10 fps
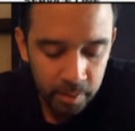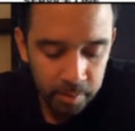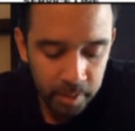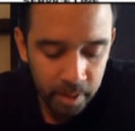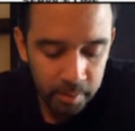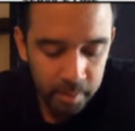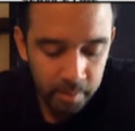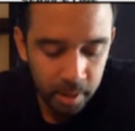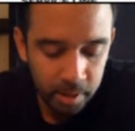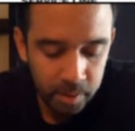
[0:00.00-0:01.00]

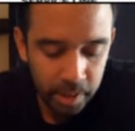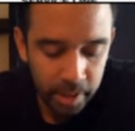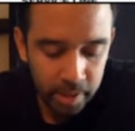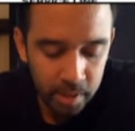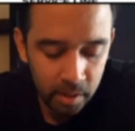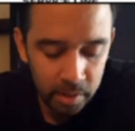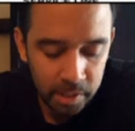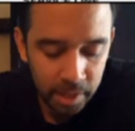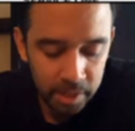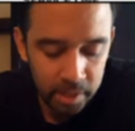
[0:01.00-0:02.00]
Sometimes metal tags
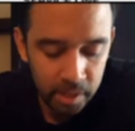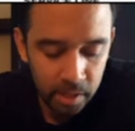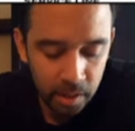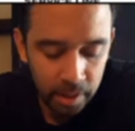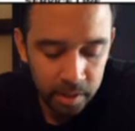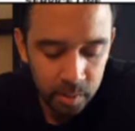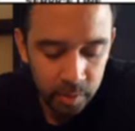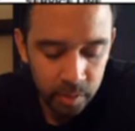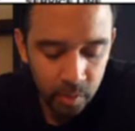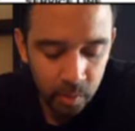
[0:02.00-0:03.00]
are attached to the
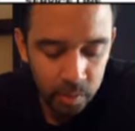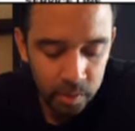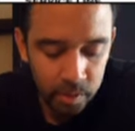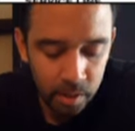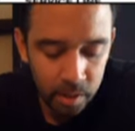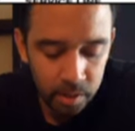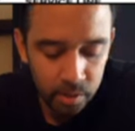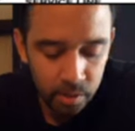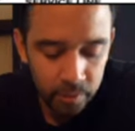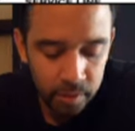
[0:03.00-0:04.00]
lines with cords,
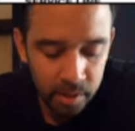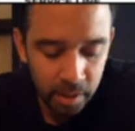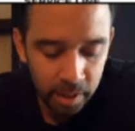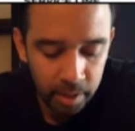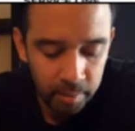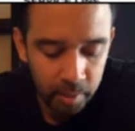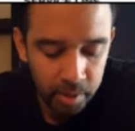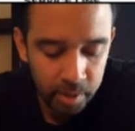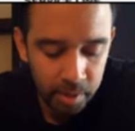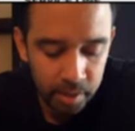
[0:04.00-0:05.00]
service, and
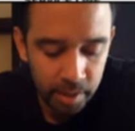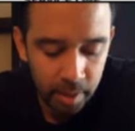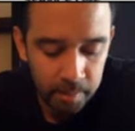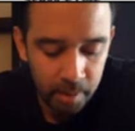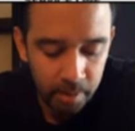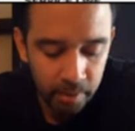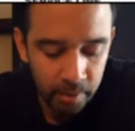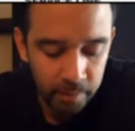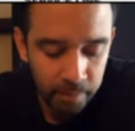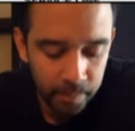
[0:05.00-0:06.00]
emergency stamped
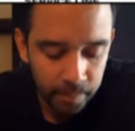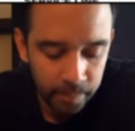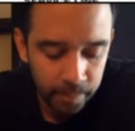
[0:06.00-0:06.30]
on them.